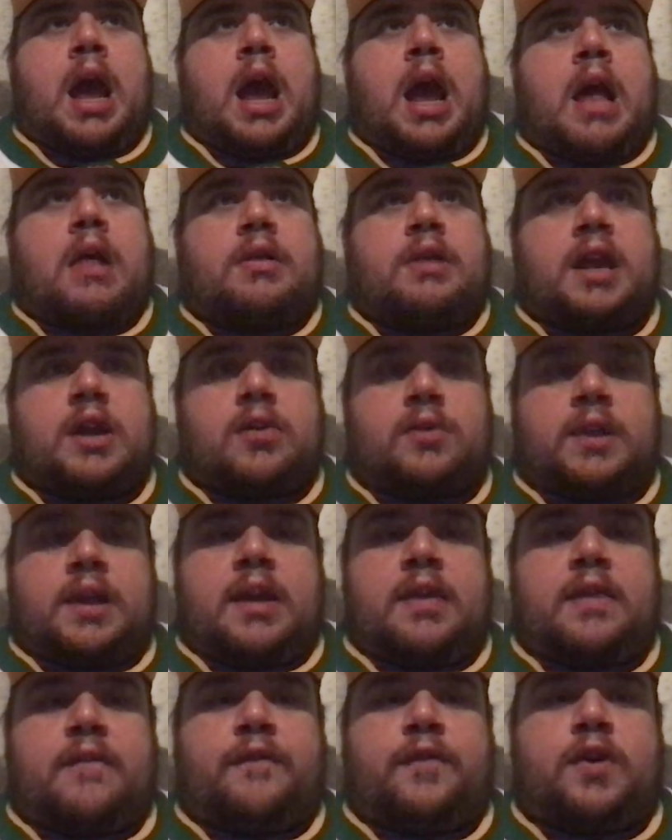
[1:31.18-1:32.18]
Literally
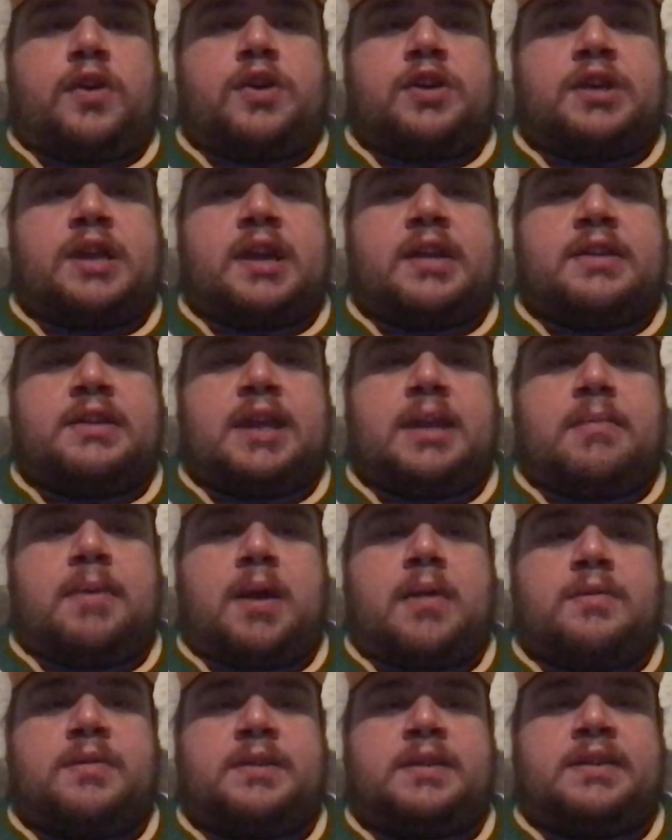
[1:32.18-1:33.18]
in the first, I'd say
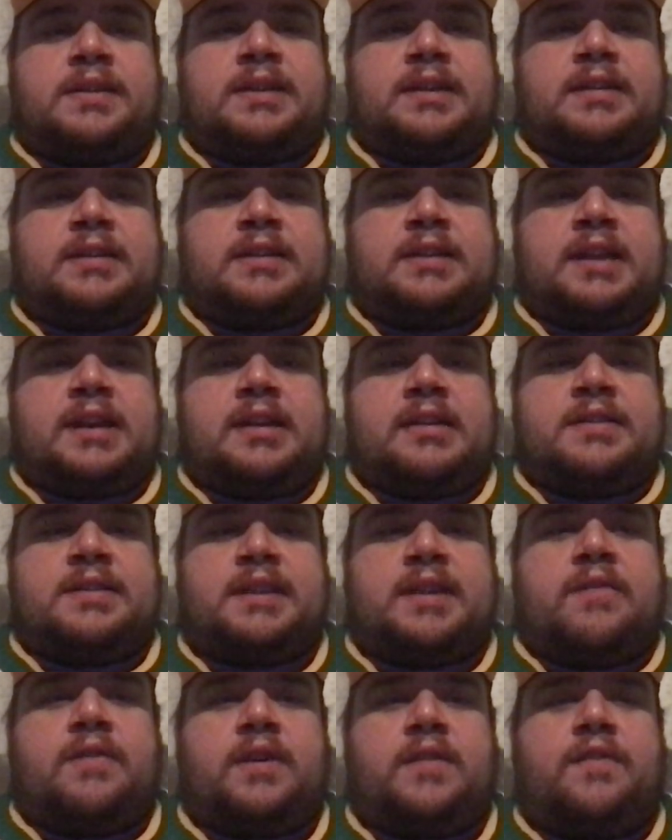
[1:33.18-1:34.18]
about 60 to
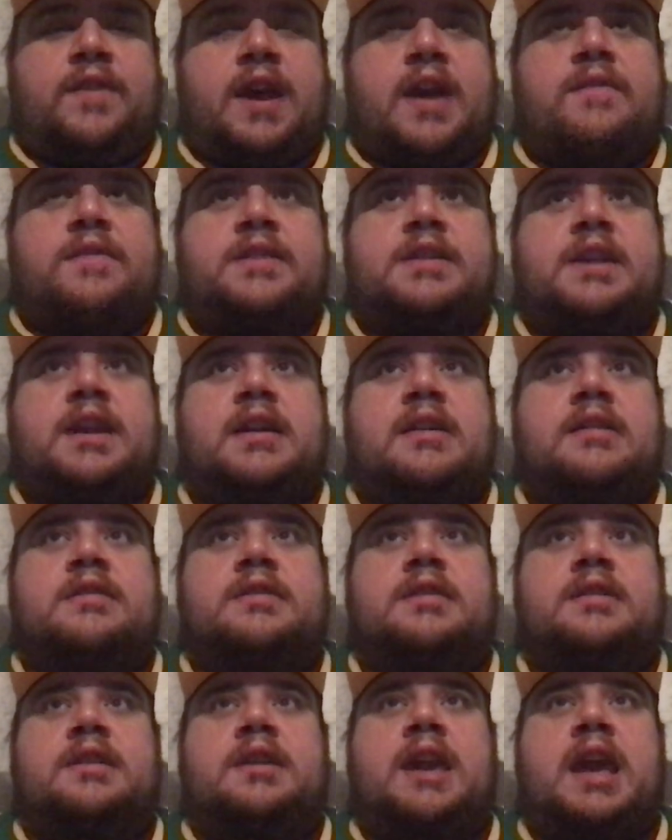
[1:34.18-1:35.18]
75 seconds
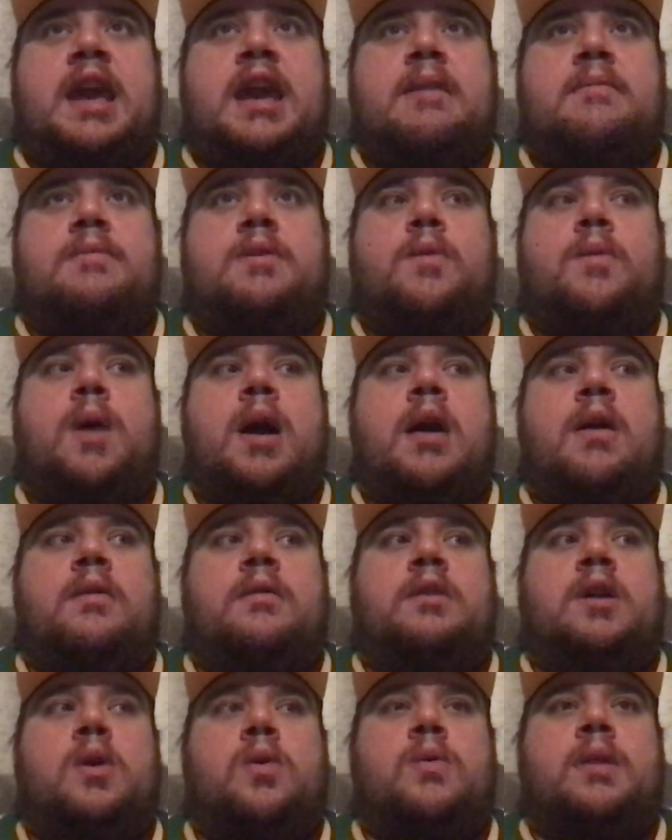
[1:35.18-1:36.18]
of the game, the
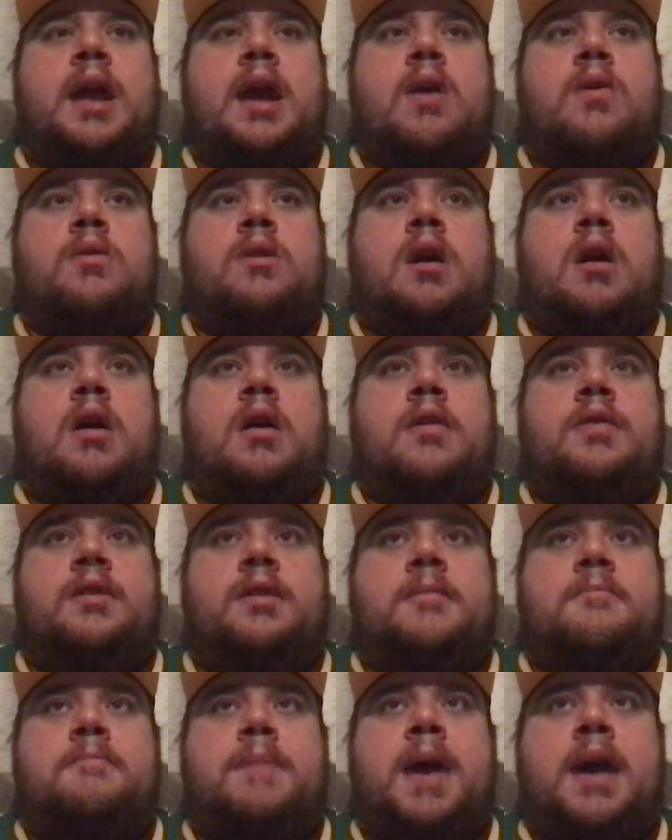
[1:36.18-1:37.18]
Wild go down on
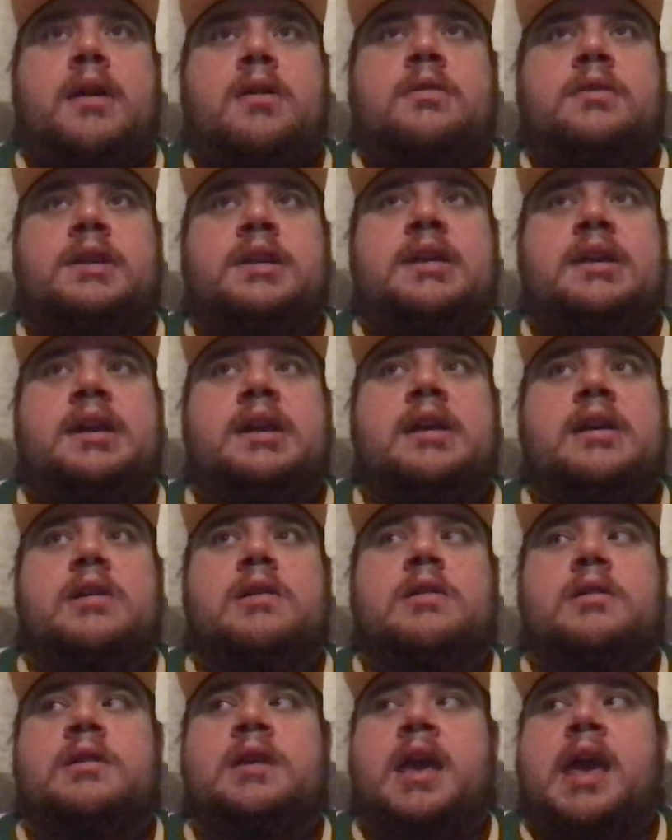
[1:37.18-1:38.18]
the penalty
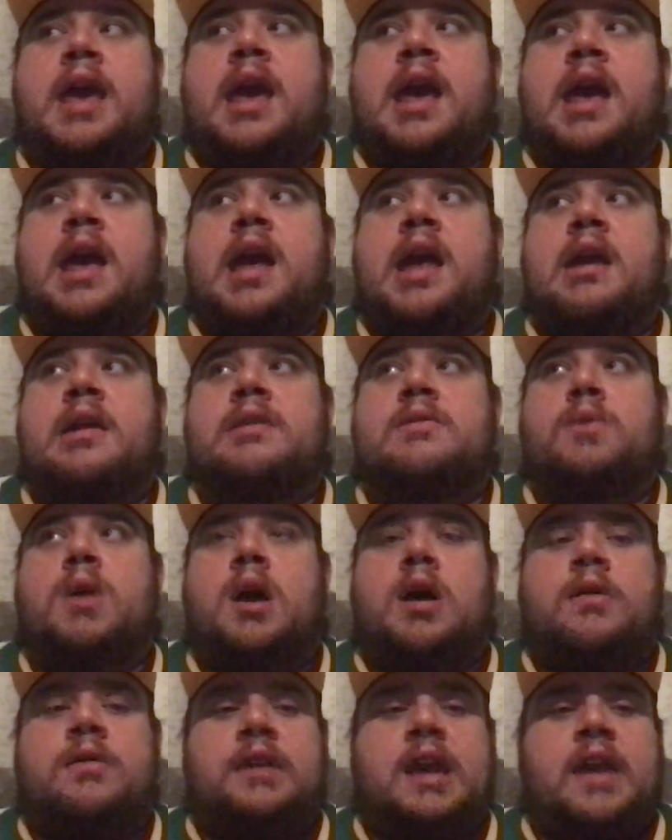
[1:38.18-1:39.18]
kill, and,
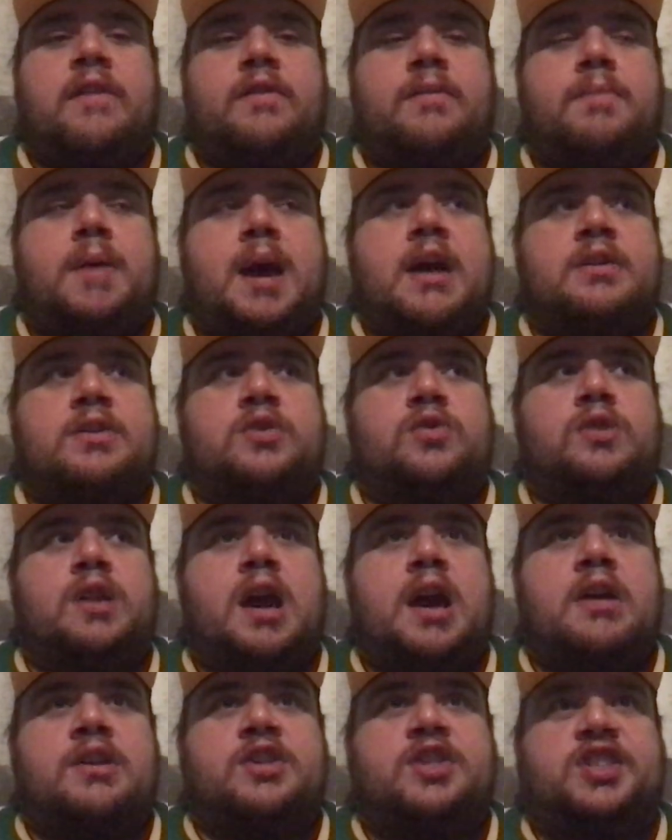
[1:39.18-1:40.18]
well, David
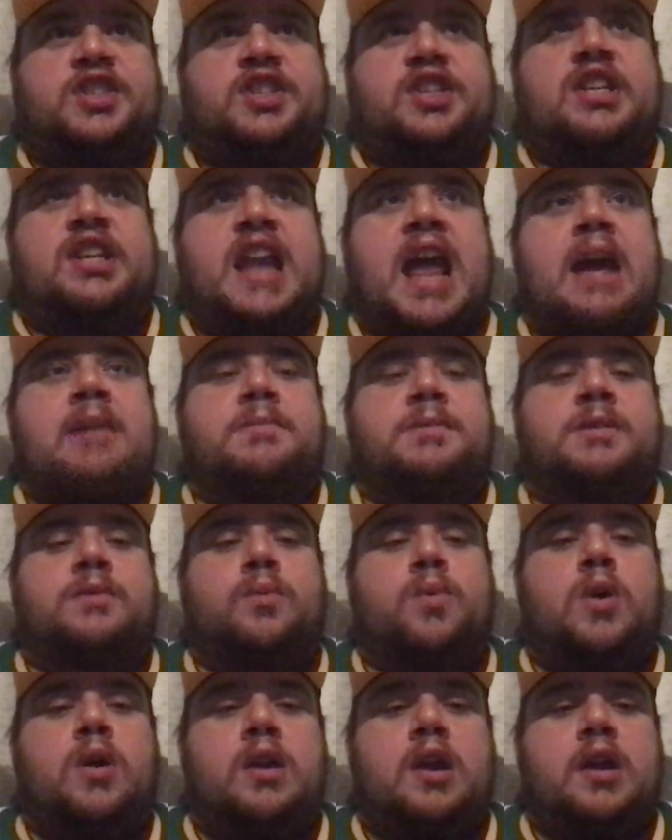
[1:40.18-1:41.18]
Pastrnak snipes
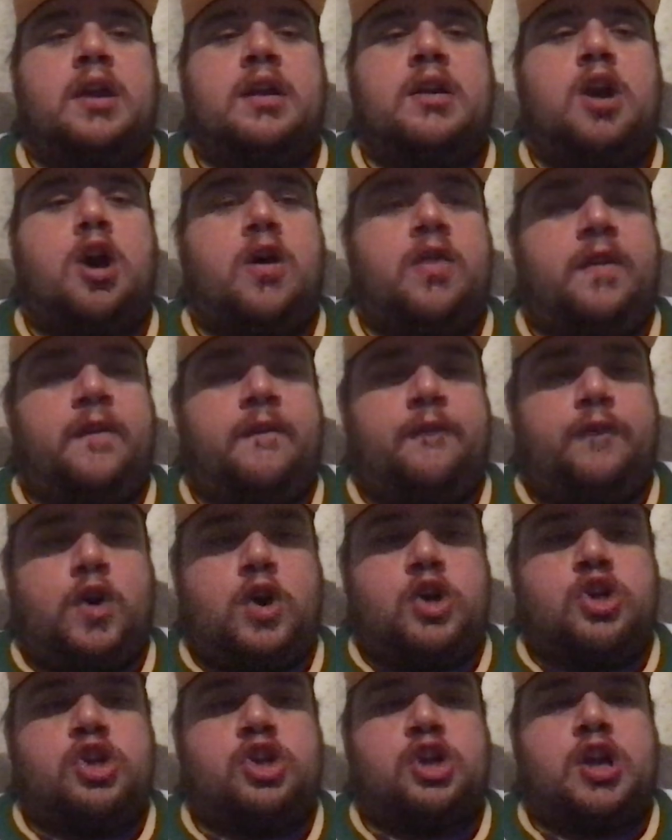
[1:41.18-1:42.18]
one on the
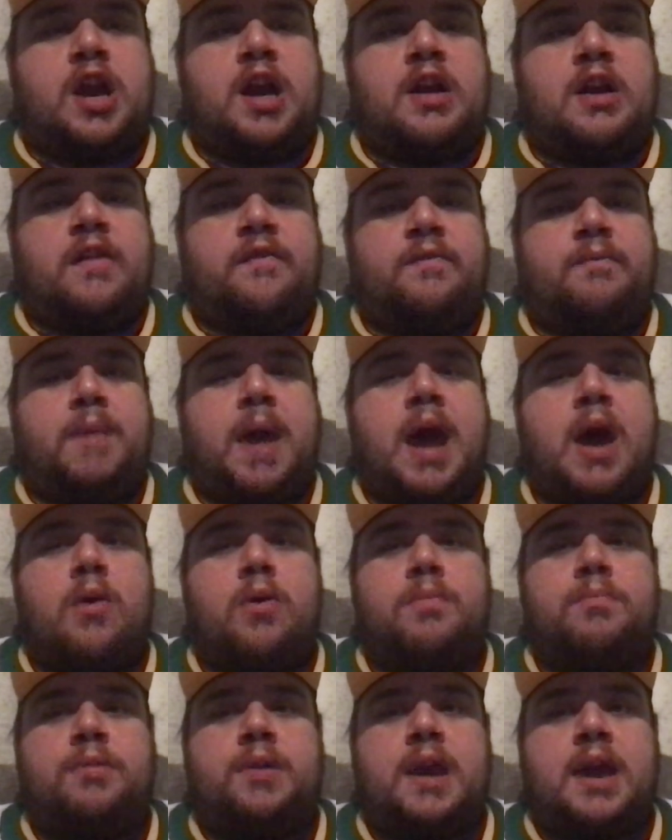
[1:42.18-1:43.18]
first shot of
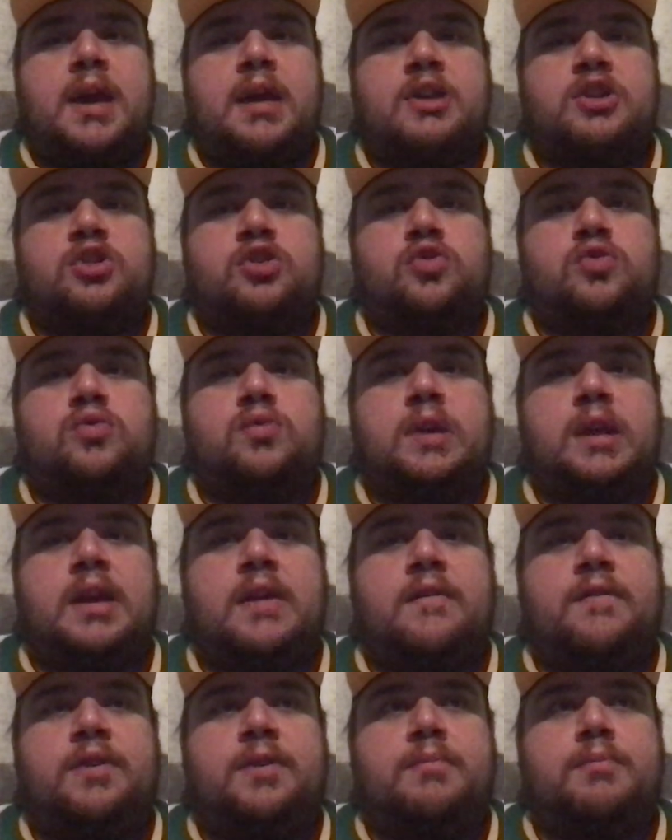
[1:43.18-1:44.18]
power play to
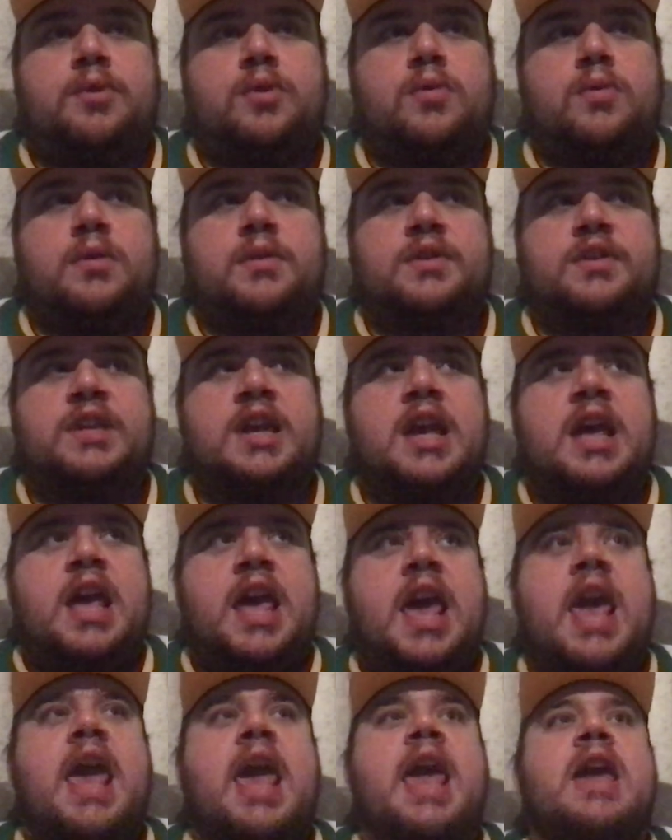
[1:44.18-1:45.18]
give the Bruins
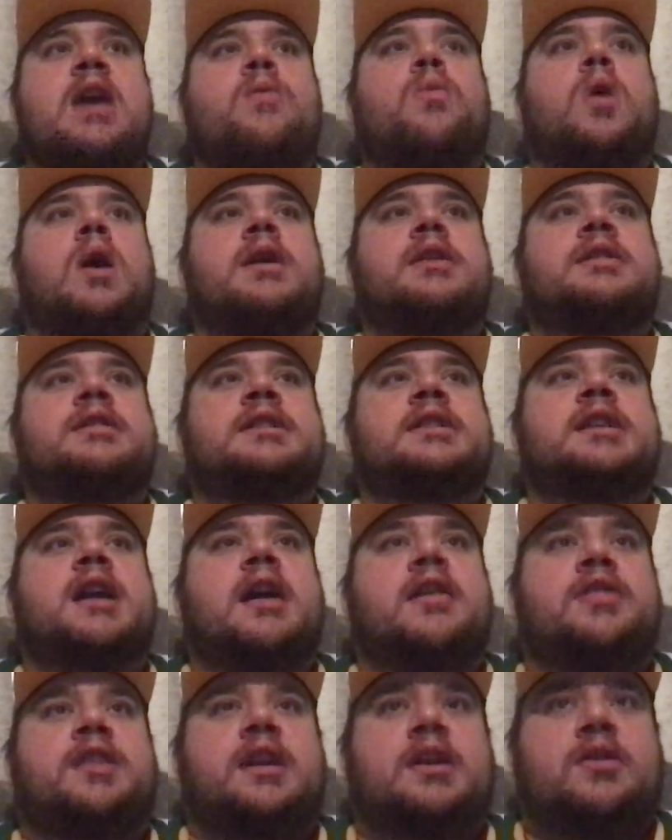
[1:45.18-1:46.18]
a
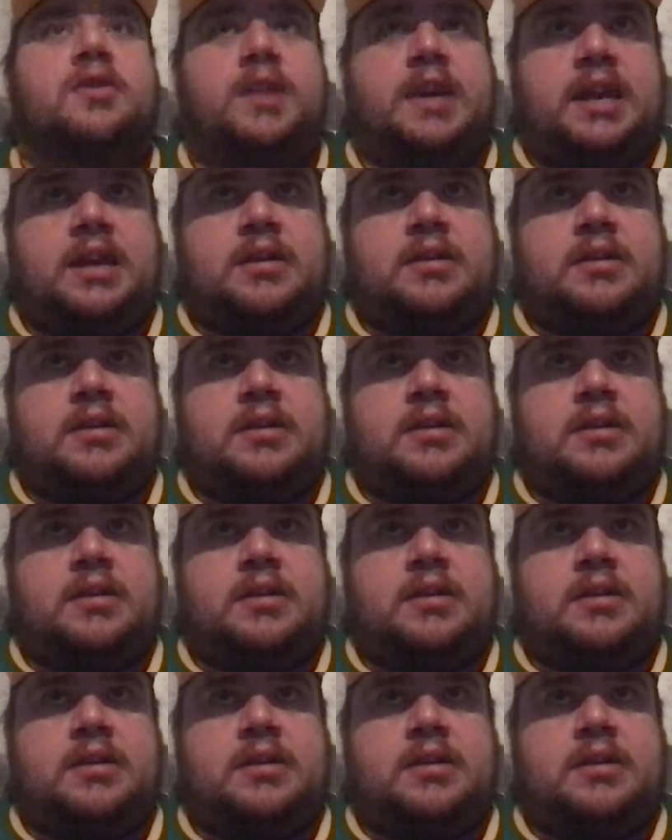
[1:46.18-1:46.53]
1-0 lead.